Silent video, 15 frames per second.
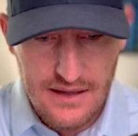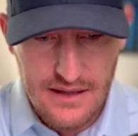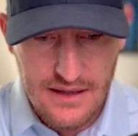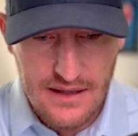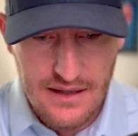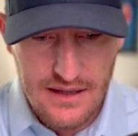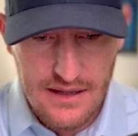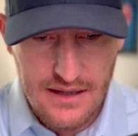
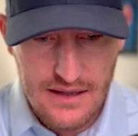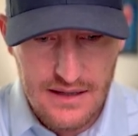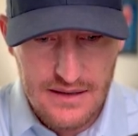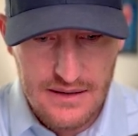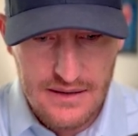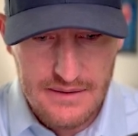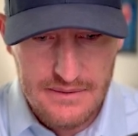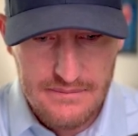
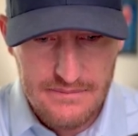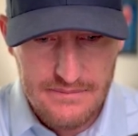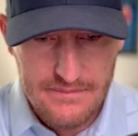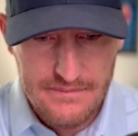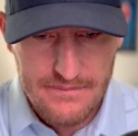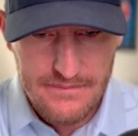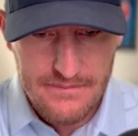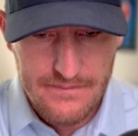And
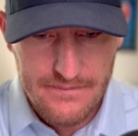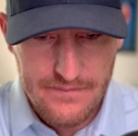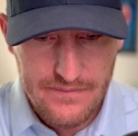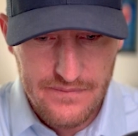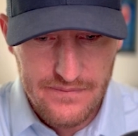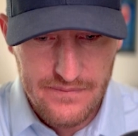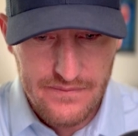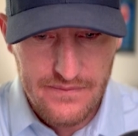
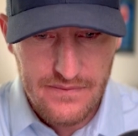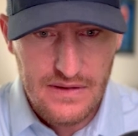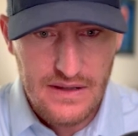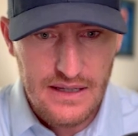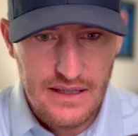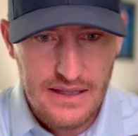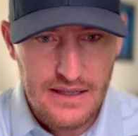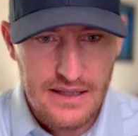
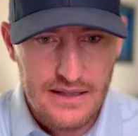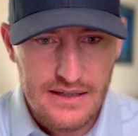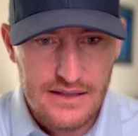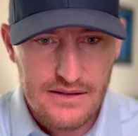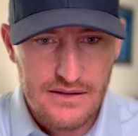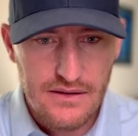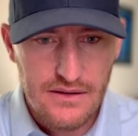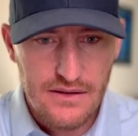then let's
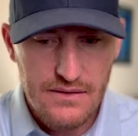go